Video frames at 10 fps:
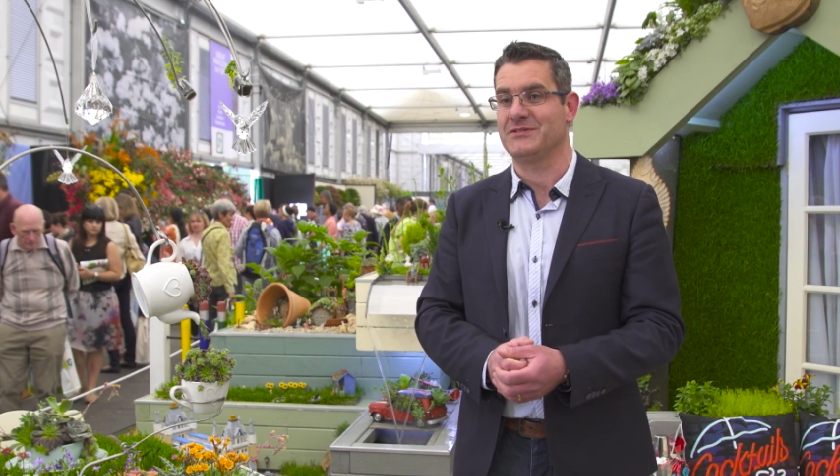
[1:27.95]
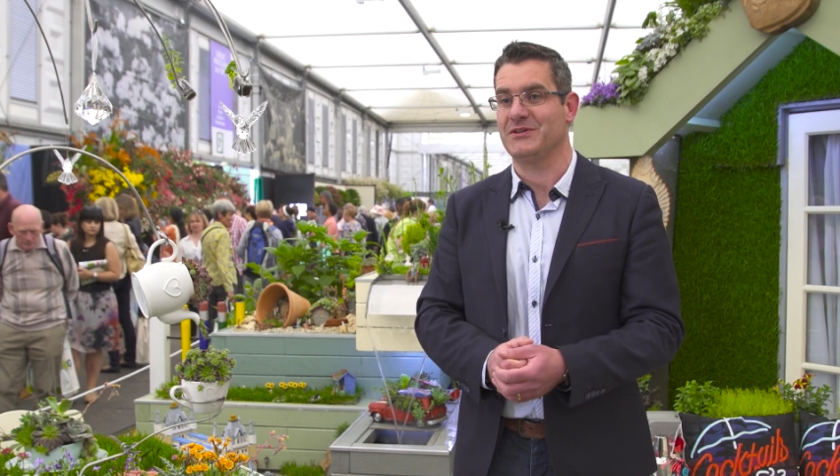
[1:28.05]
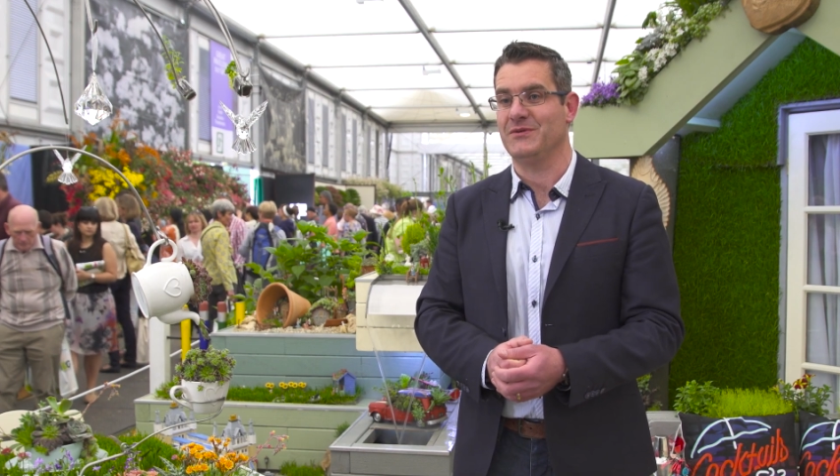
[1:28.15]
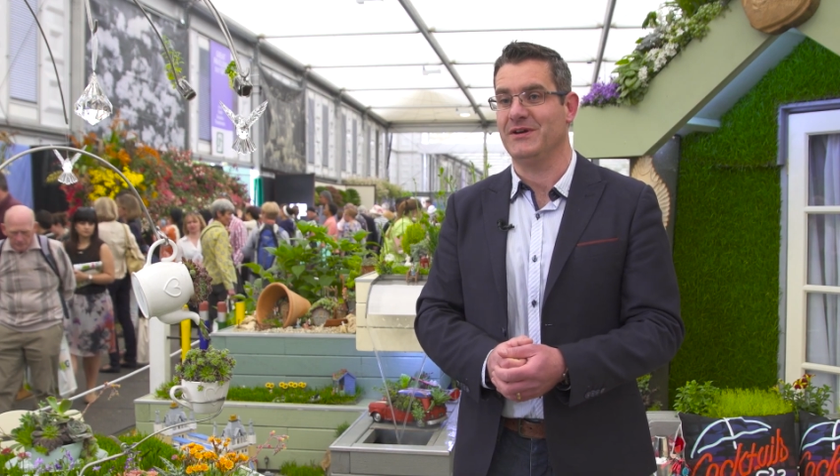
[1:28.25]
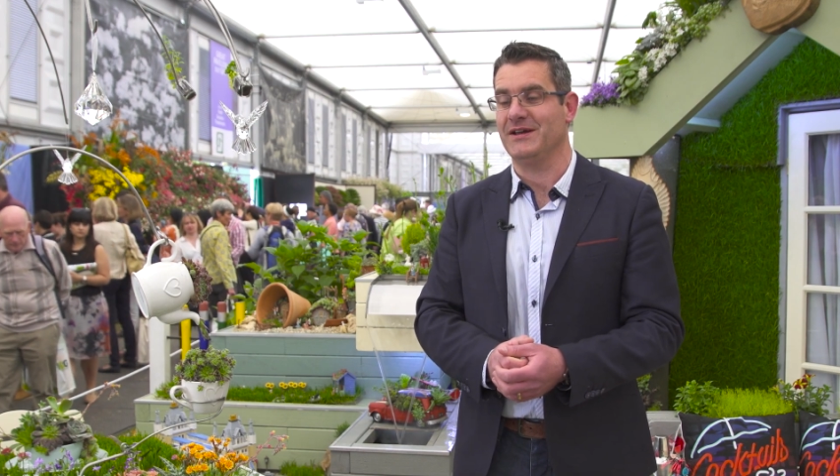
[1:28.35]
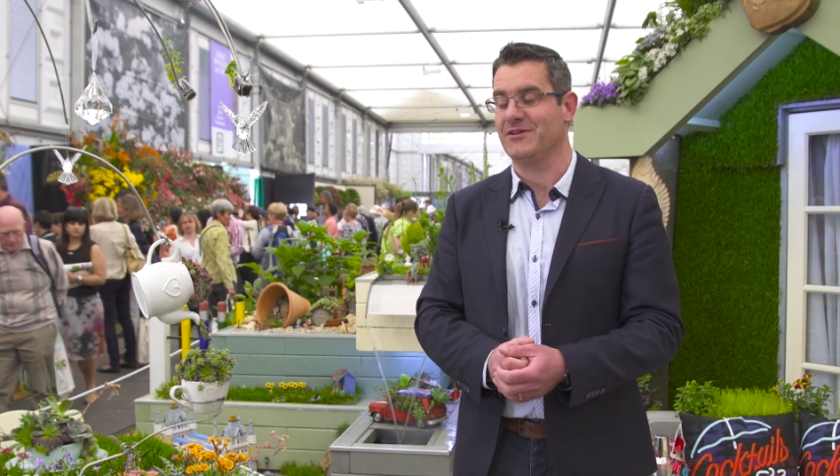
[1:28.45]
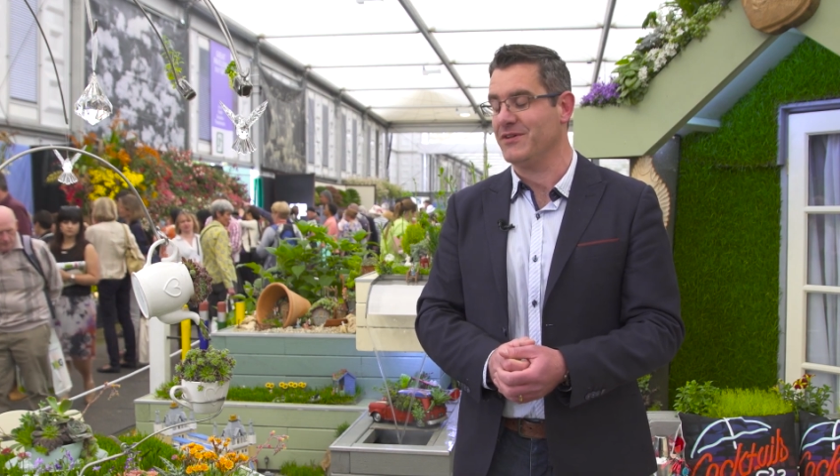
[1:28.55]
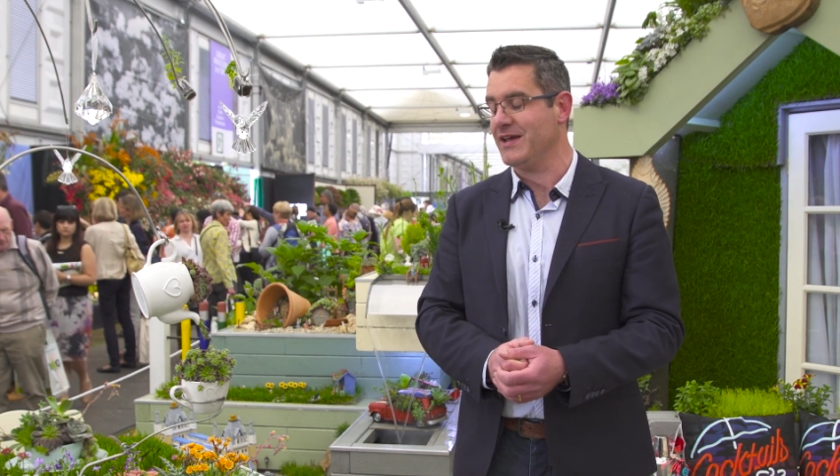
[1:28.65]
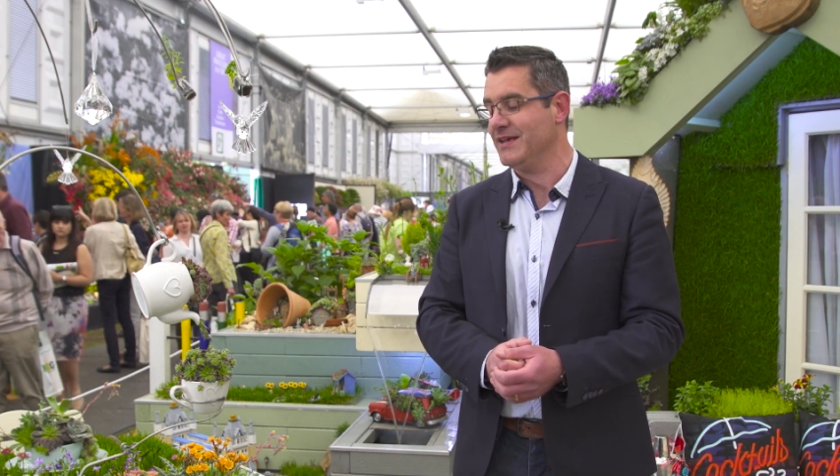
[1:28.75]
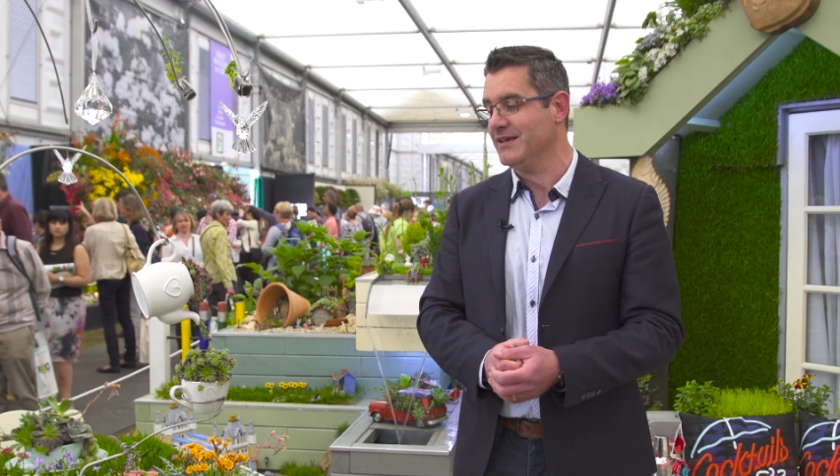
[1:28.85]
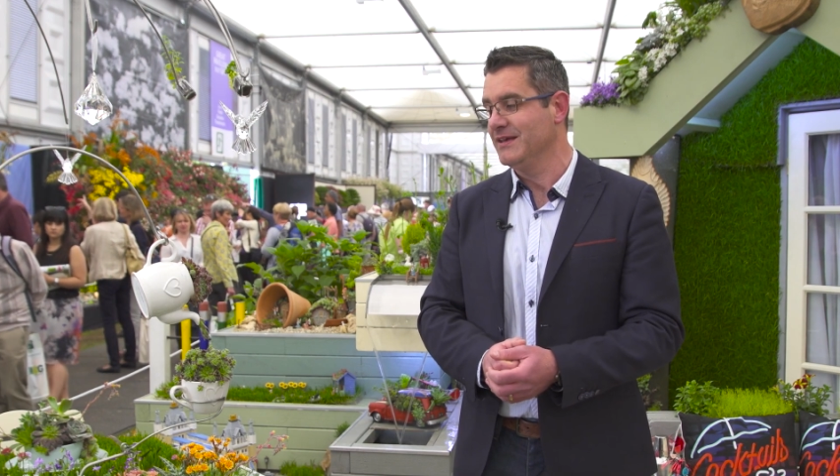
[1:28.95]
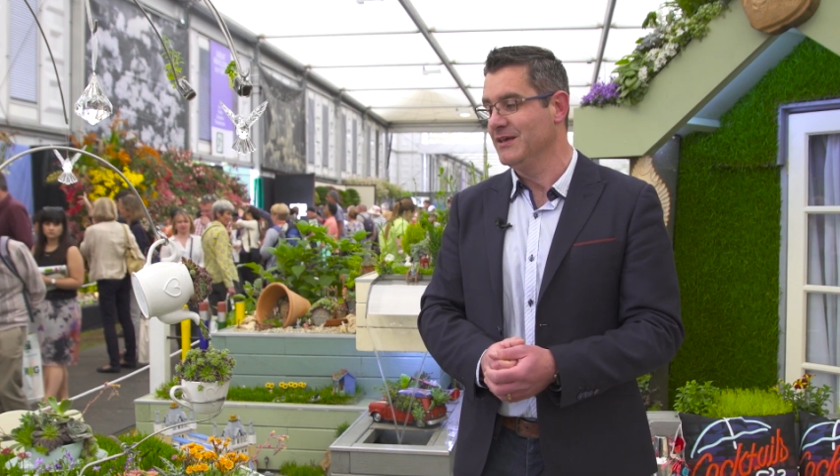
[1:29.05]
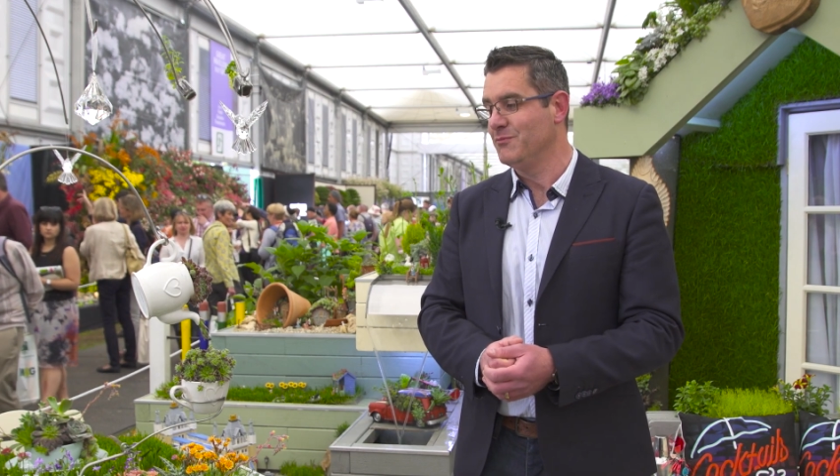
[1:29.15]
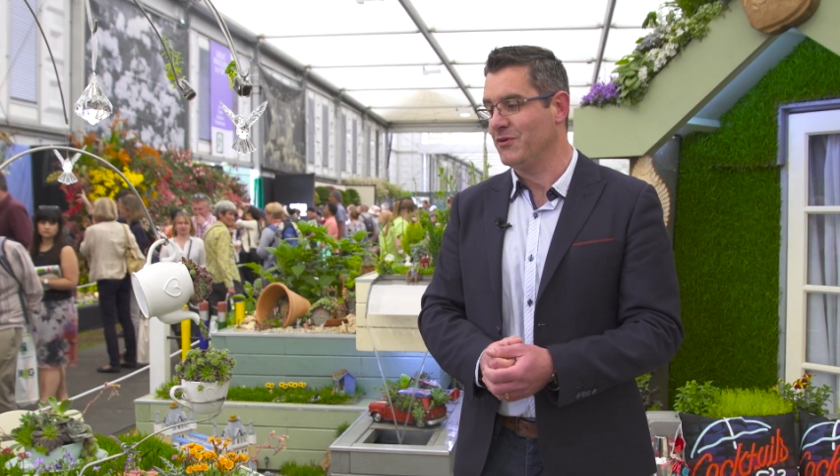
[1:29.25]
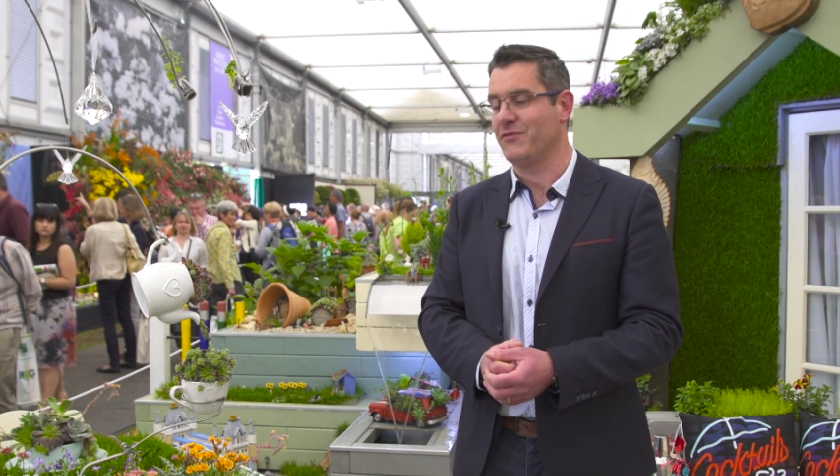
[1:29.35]
to uh, create,
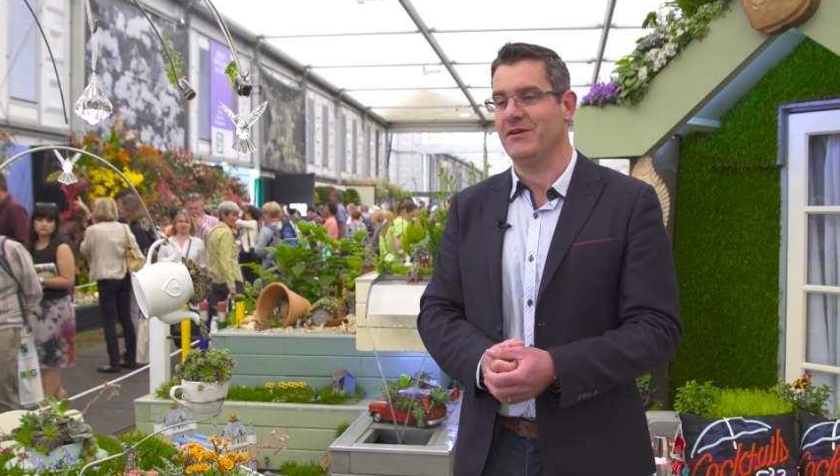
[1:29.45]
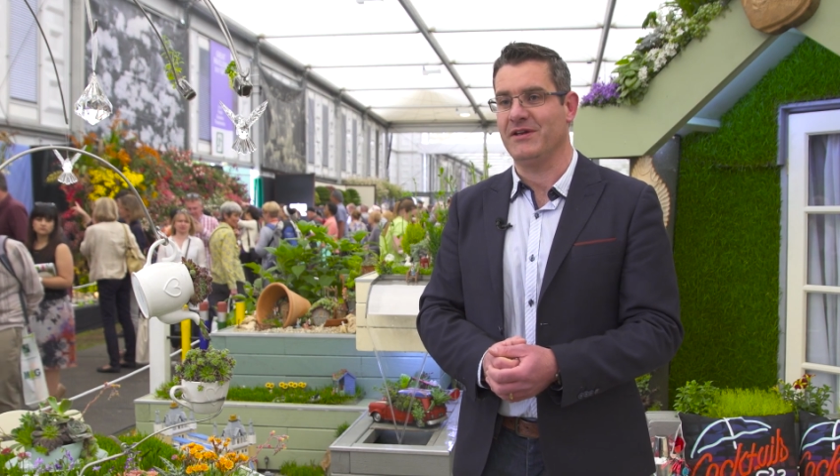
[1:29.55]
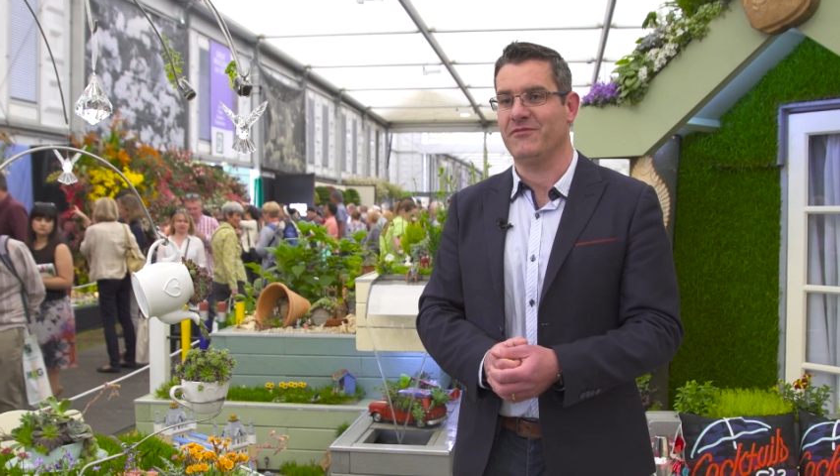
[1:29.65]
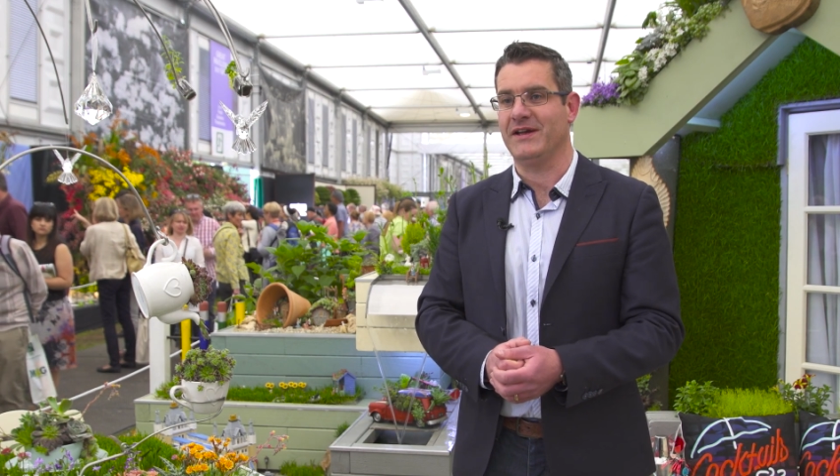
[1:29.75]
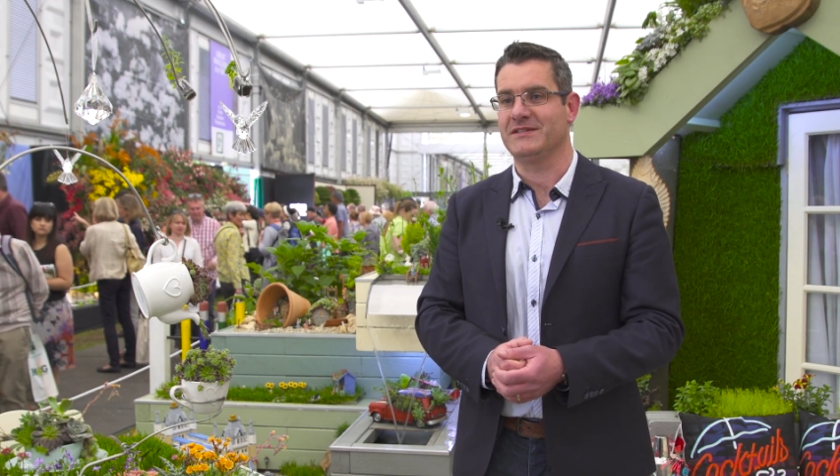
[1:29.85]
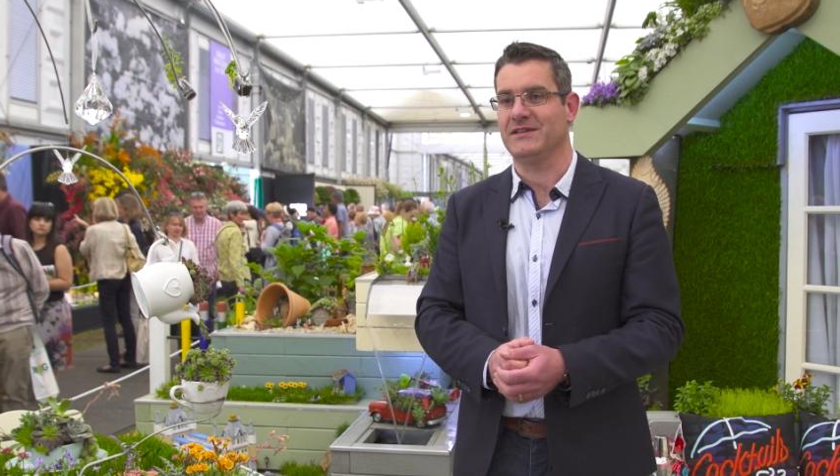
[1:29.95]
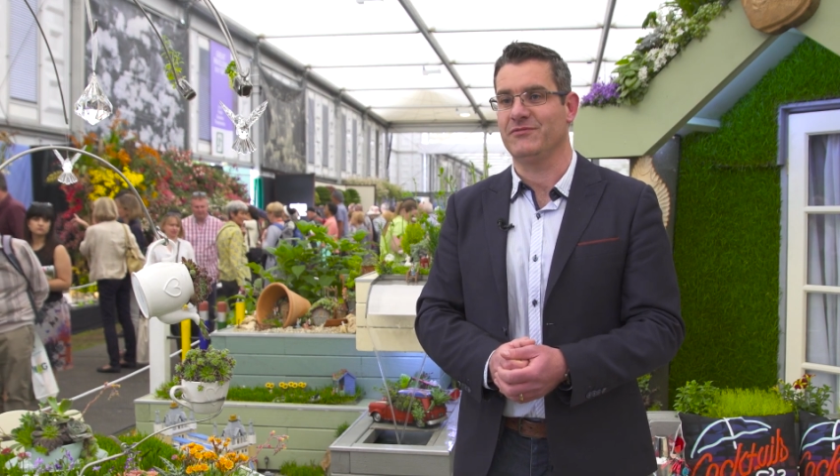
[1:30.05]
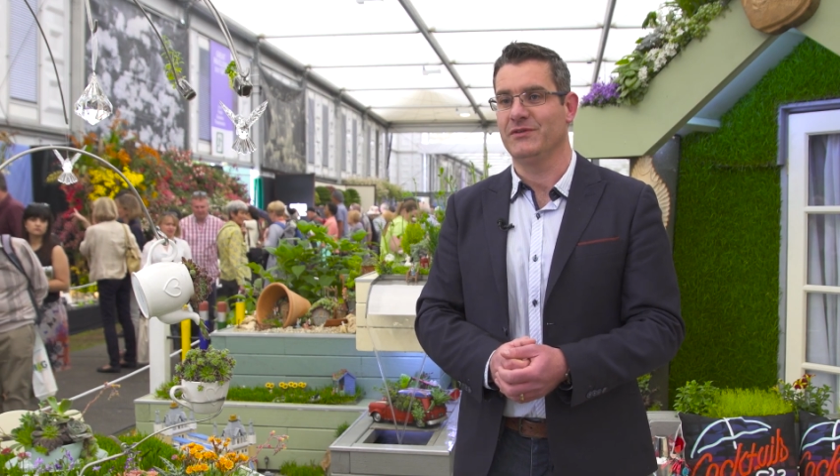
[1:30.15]
but very effective.